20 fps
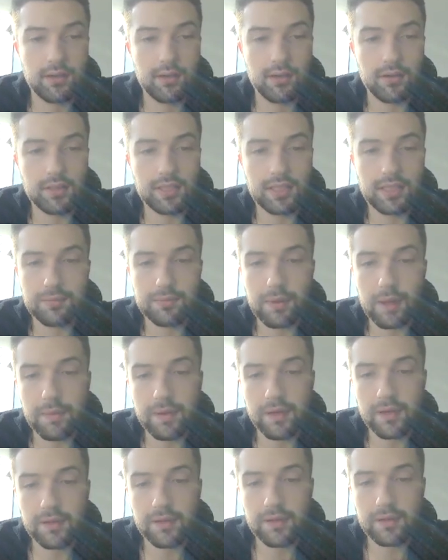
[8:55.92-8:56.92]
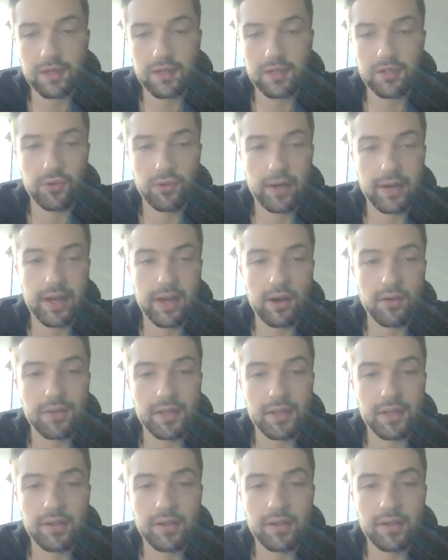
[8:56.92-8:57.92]
honestly, this might be a good spot to trade out.
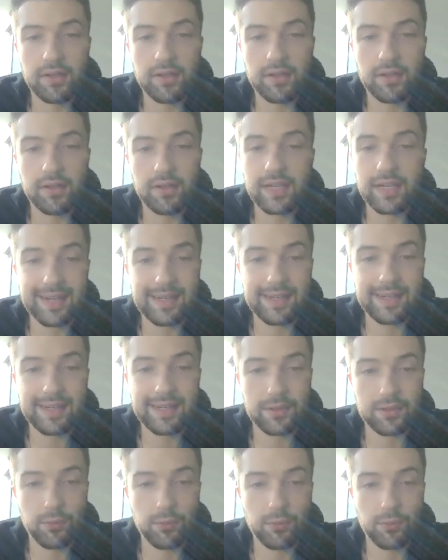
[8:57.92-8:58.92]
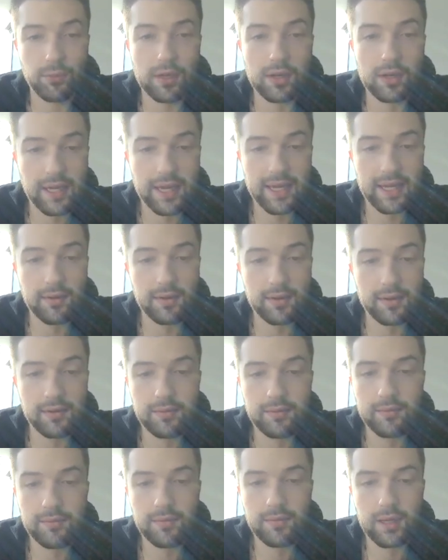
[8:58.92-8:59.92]
They could get a tight end here as well. Cade
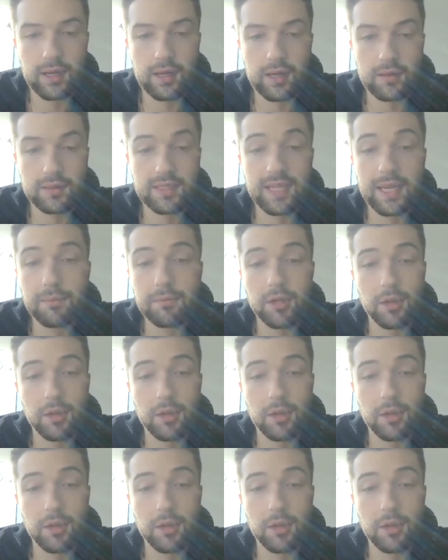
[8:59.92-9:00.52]
Otton, uh, Sam